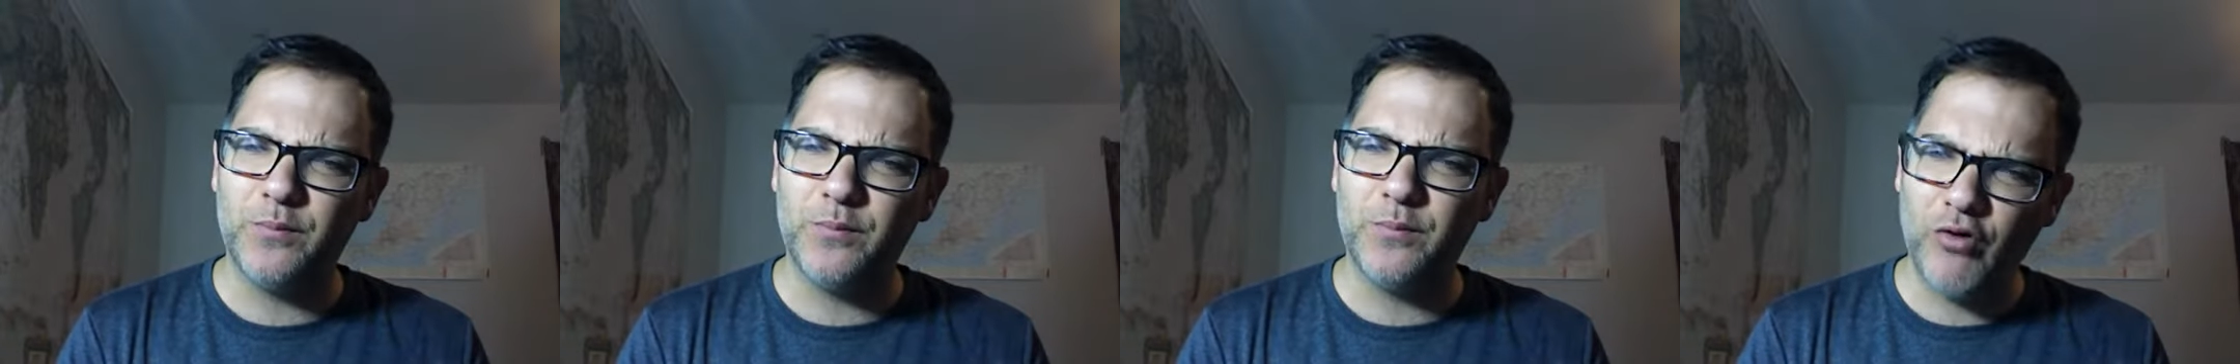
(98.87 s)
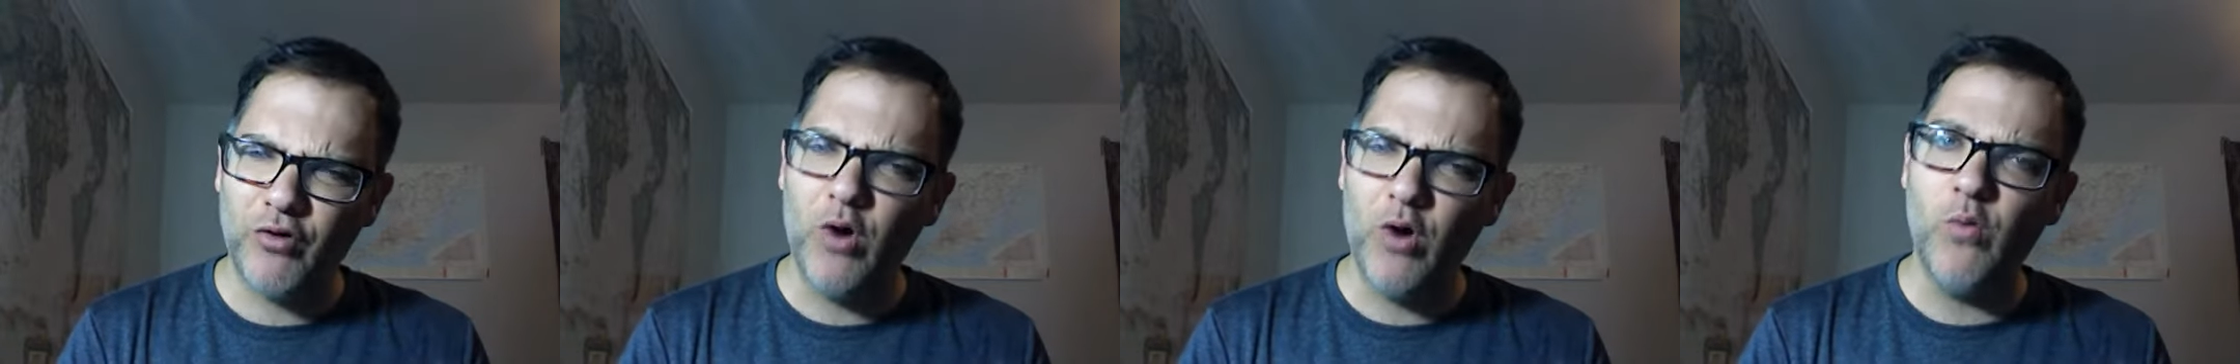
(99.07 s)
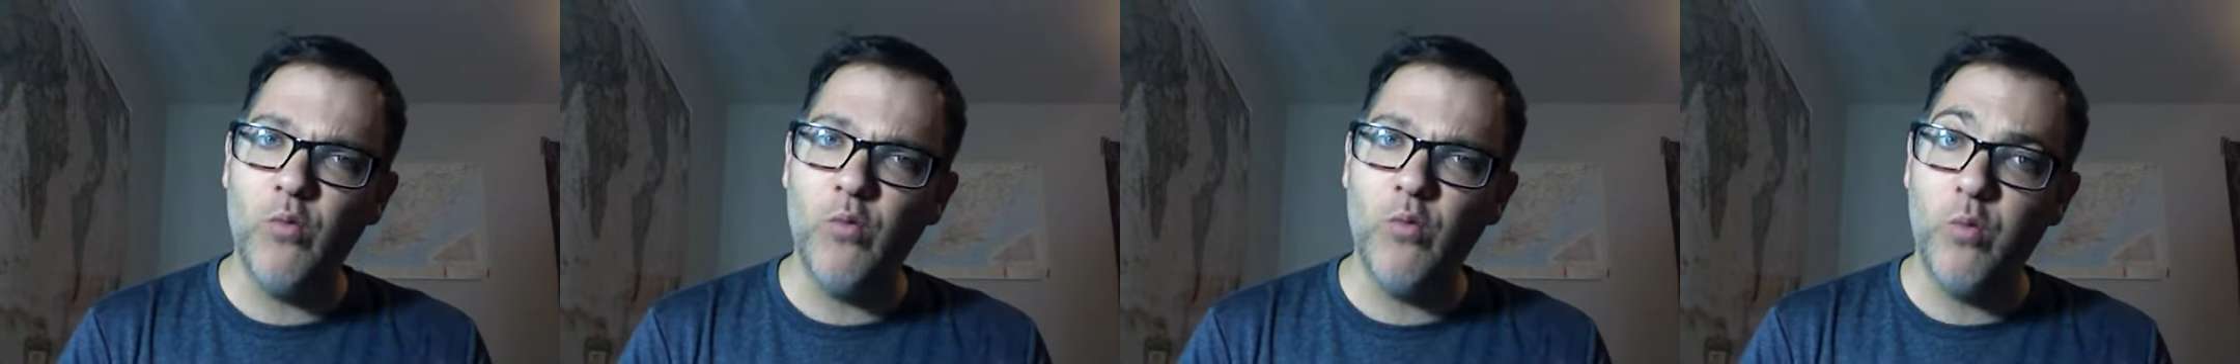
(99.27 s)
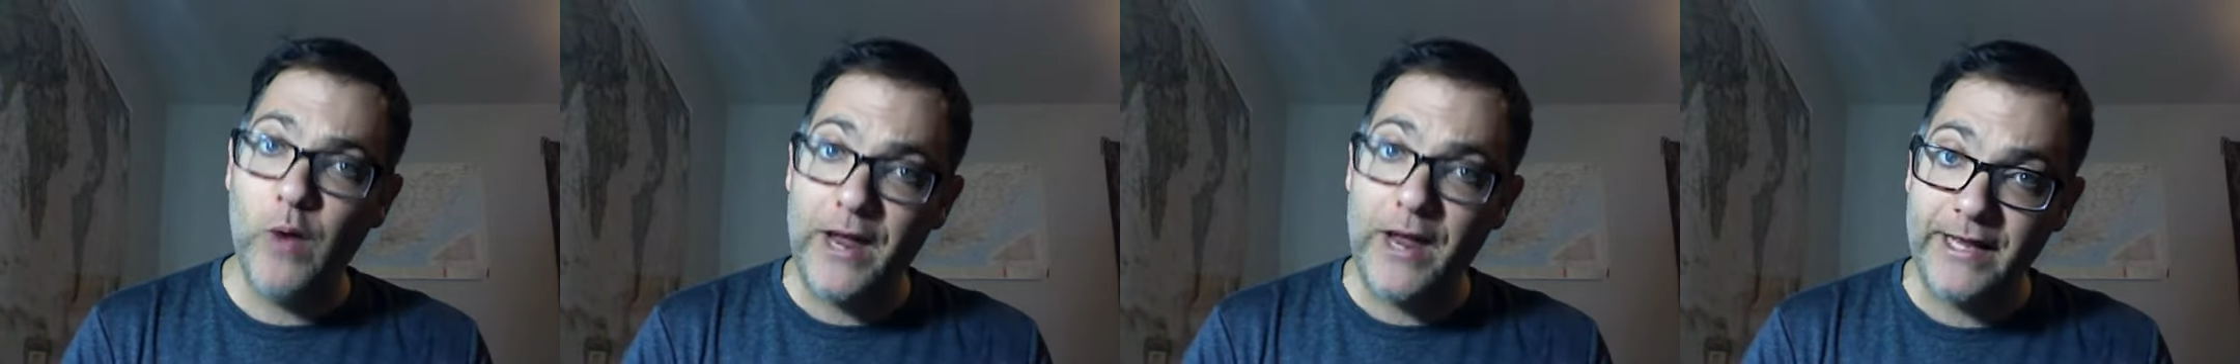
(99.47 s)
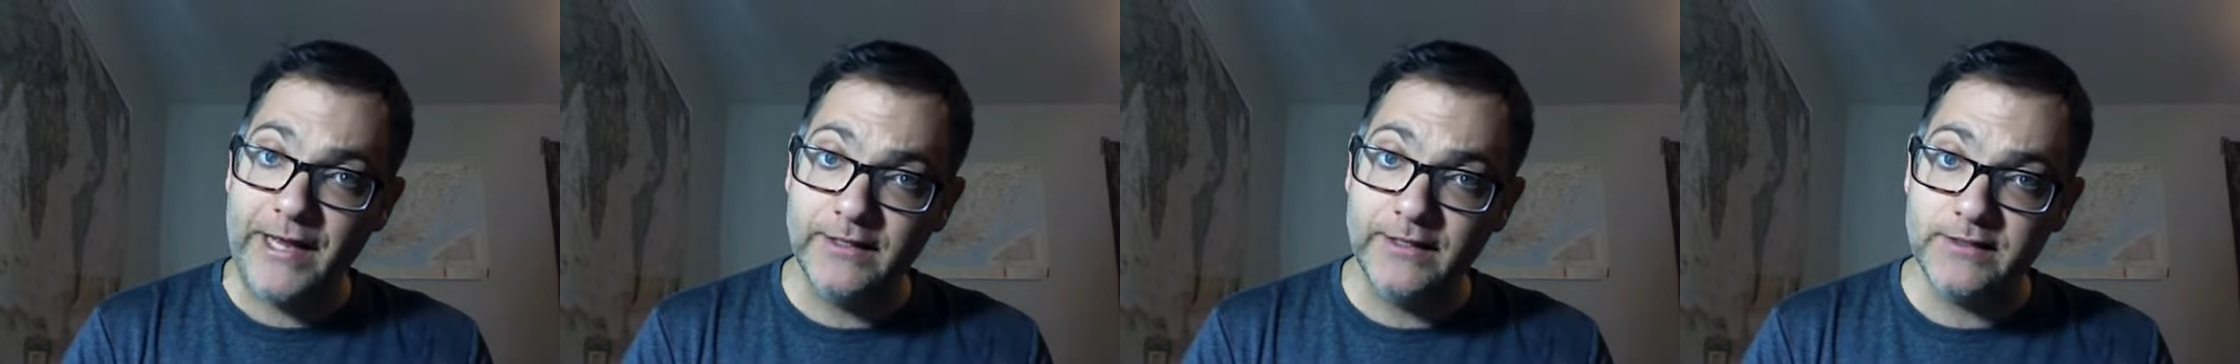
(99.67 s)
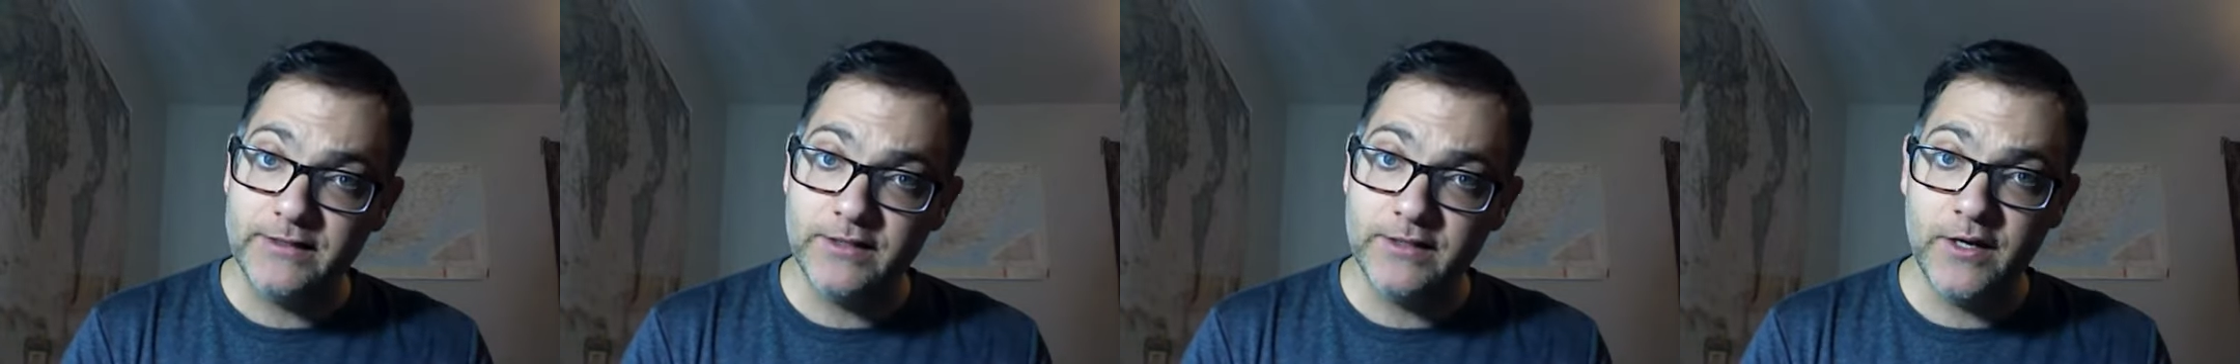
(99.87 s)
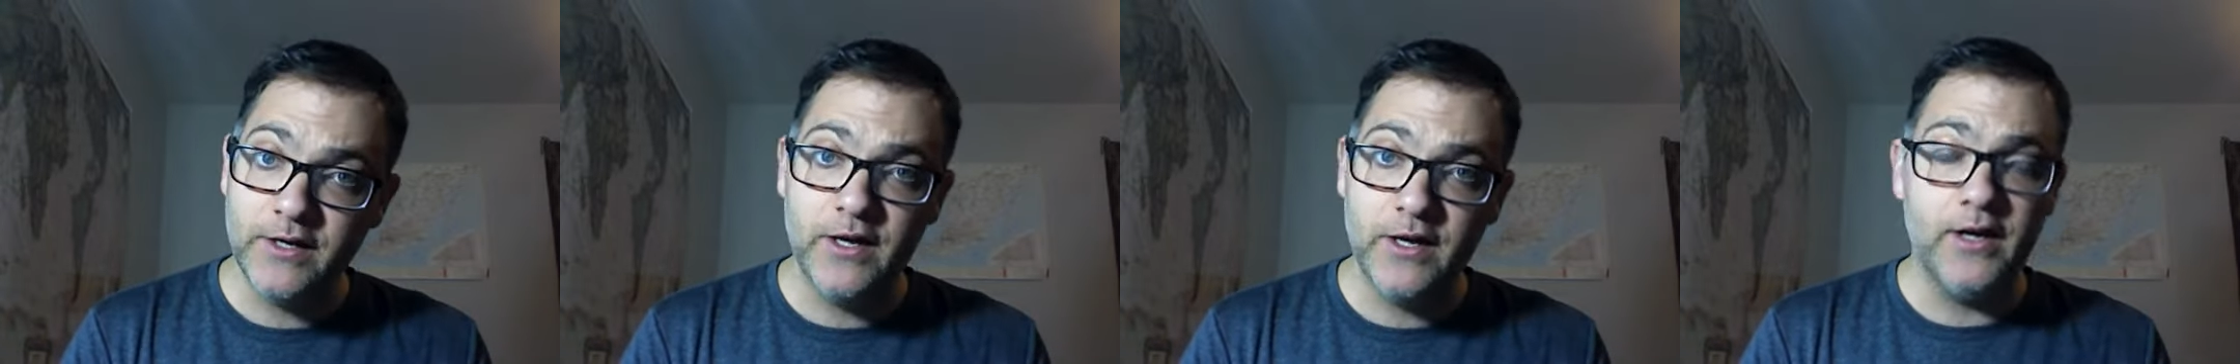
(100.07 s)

Pro Wind.